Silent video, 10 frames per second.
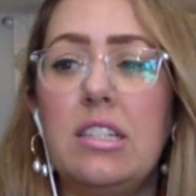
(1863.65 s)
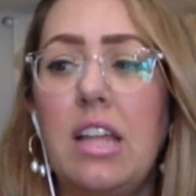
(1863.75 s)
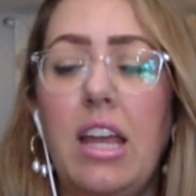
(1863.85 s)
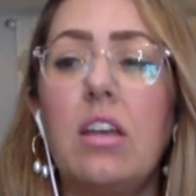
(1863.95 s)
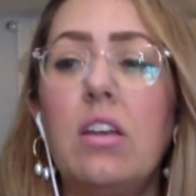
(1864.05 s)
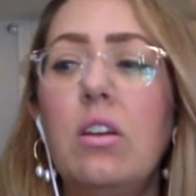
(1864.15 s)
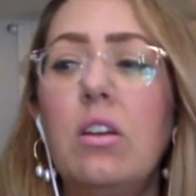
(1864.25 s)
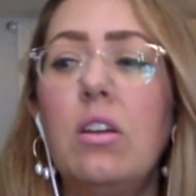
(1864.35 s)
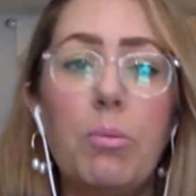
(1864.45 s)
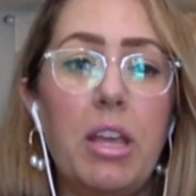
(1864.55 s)
like
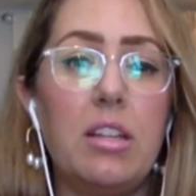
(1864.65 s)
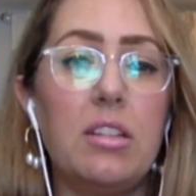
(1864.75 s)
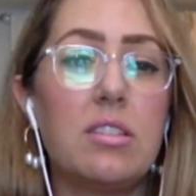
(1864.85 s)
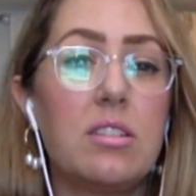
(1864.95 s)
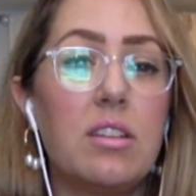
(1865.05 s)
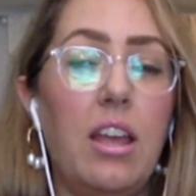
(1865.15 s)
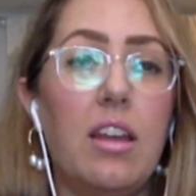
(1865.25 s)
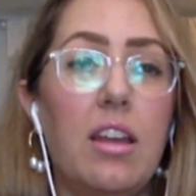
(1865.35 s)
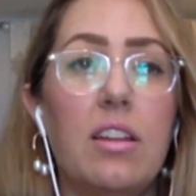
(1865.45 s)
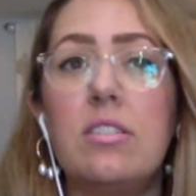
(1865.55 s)
mermaids
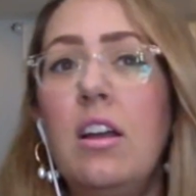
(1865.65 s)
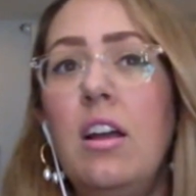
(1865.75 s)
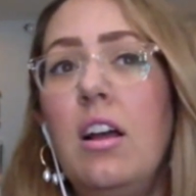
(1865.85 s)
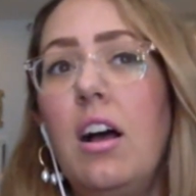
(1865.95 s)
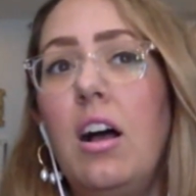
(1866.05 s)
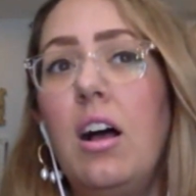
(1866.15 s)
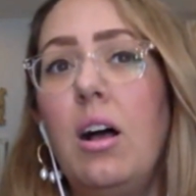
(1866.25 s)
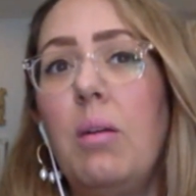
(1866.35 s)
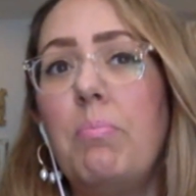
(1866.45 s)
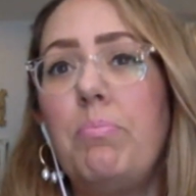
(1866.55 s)
and
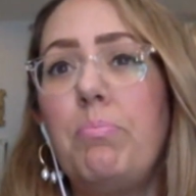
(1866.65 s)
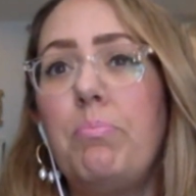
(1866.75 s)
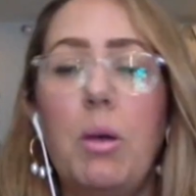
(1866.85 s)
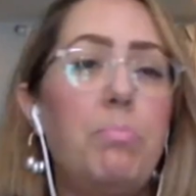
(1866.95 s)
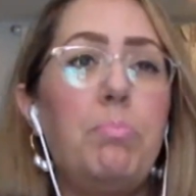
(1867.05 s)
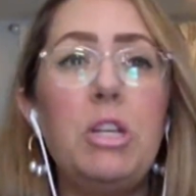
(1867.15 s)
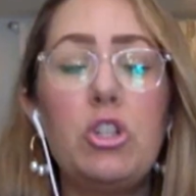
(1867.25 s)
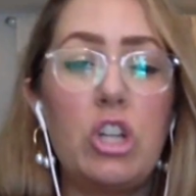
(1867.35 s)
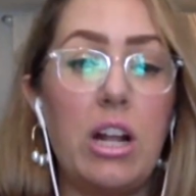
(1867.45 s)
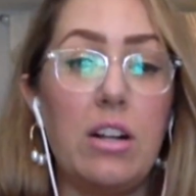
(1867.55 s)
um, uh,
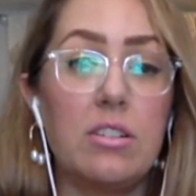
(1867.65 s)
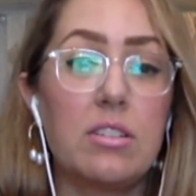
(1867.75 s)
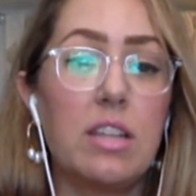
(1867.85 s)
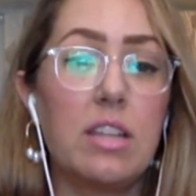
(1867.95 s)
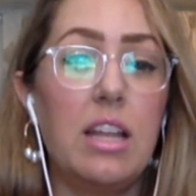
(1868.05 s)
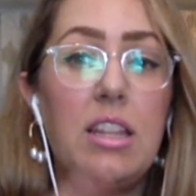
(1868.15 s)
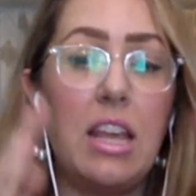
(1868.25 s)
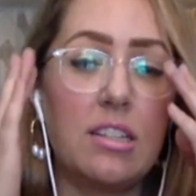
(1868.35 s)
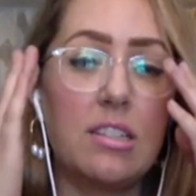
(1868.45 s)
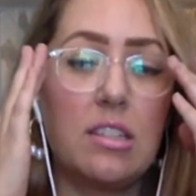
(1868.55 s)
beach chairs and
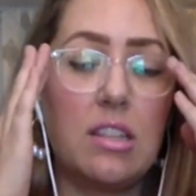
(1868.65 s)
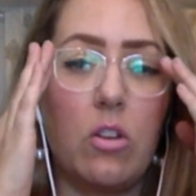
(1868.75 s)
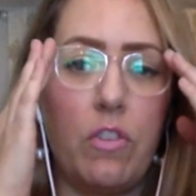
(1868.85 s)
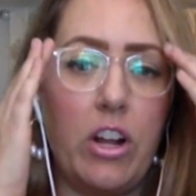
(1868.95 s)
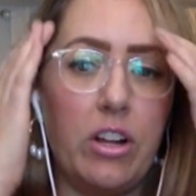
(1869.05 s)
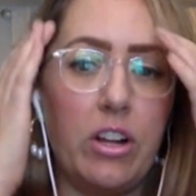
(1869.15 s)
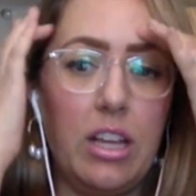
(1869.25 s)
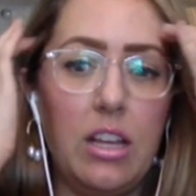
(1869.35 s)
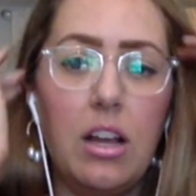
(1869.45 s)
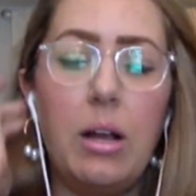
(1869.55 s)
things that are
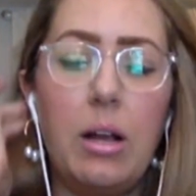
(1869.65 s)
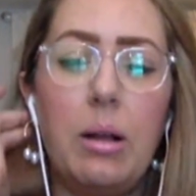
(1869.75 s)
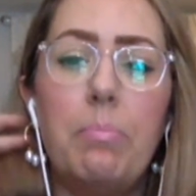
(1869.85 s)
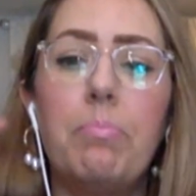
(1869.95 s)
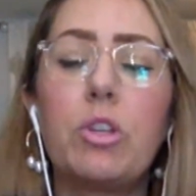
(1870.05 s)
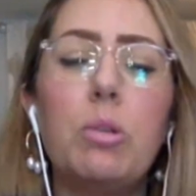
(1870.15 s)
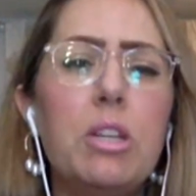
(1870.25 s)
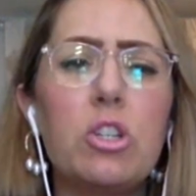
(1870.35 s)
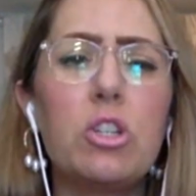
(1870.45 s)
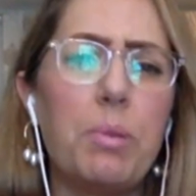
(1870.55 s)
very, um, could be
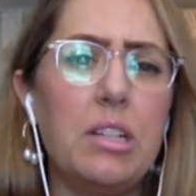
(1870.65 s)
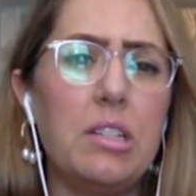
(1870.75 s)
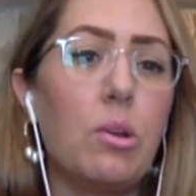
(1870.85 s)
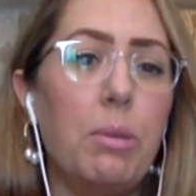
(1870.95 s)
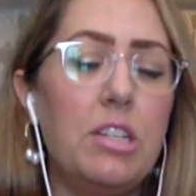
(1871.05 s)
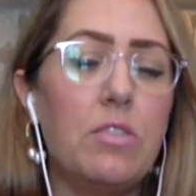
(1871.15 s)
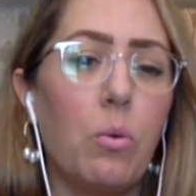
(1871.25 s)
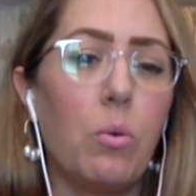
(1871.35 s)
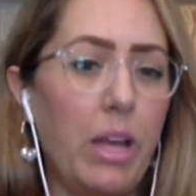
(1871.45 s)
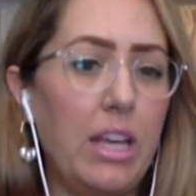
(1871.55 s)
interpreted so many
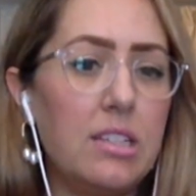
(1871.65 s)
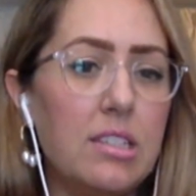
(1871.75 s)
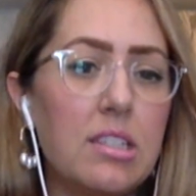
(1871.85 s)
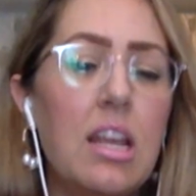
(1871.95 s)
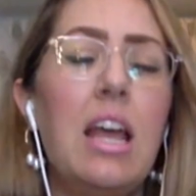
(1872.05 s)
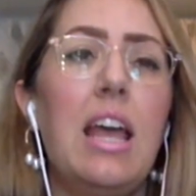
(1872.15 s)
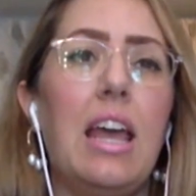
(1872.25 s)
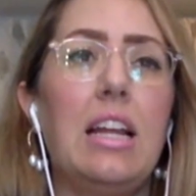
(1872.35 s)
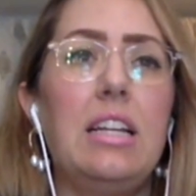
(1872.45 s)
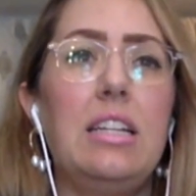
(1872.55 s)
different ways
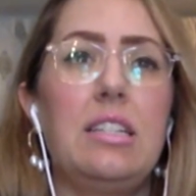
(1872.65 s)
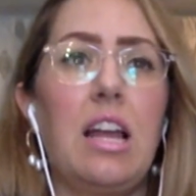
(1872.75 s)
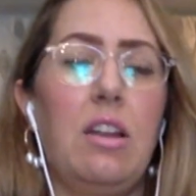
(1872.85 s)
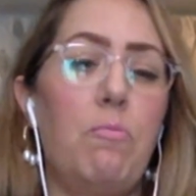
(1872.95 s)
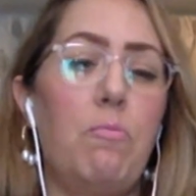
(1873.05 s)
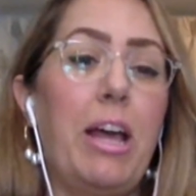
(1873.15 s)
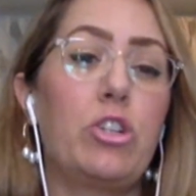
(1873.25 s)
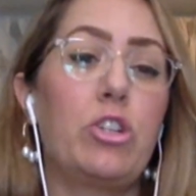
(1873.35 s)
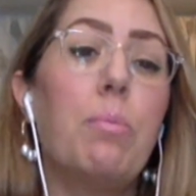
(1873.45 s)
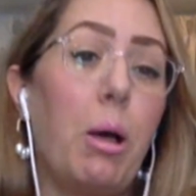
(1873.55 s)
and I kind of
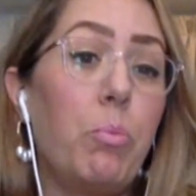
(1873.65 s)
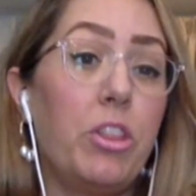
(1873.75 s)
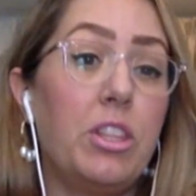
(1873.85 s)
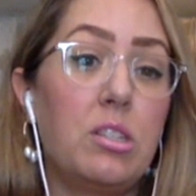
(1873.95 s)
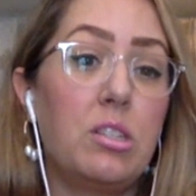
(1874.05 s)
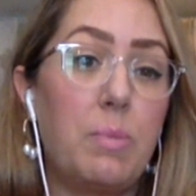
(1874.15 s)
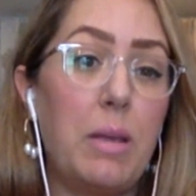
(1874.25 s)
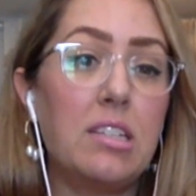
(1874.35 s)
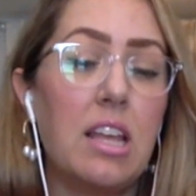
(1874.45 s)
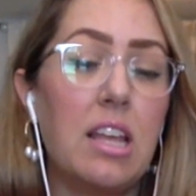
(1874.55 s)
match them up with the
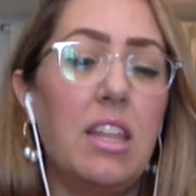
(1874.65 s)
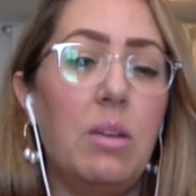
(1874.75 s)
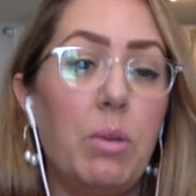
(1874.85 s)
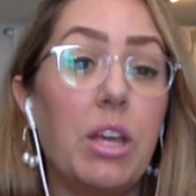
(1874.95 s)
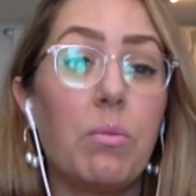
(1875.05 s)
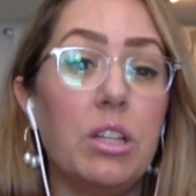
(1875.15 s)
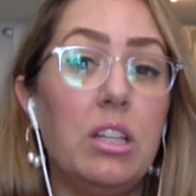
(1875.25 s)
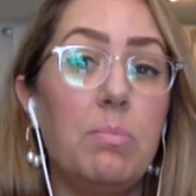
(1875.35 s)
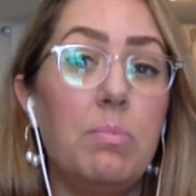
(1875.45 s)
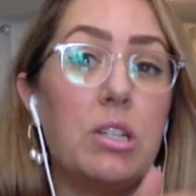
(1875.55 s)
space and then we get
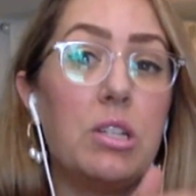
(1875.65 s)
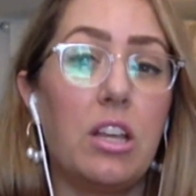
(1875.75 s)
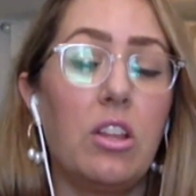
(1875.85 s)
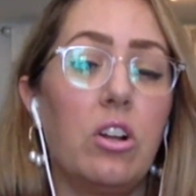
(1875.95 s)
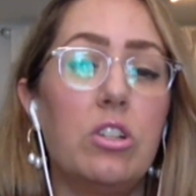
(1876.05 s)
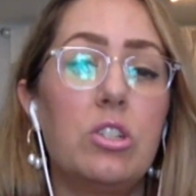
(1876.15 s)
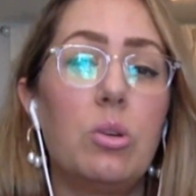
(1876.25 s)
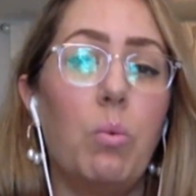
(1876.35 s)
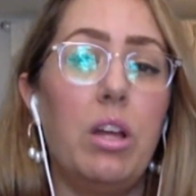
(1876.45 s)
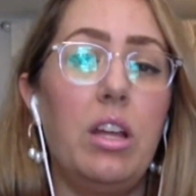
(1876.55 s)
really particular
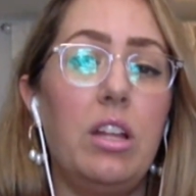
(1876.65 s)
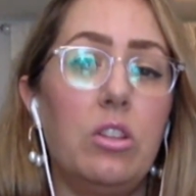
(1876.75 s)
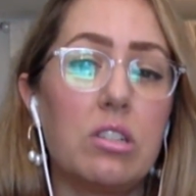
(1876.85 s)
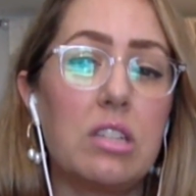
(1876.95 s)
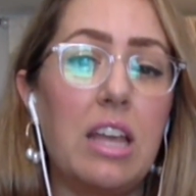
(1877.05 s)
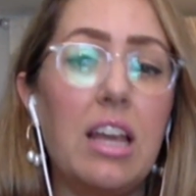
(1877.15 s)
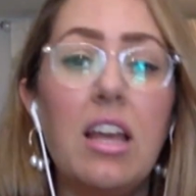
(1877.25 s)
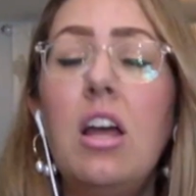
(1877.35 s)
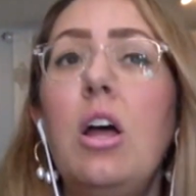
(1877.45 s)
into what it looks like.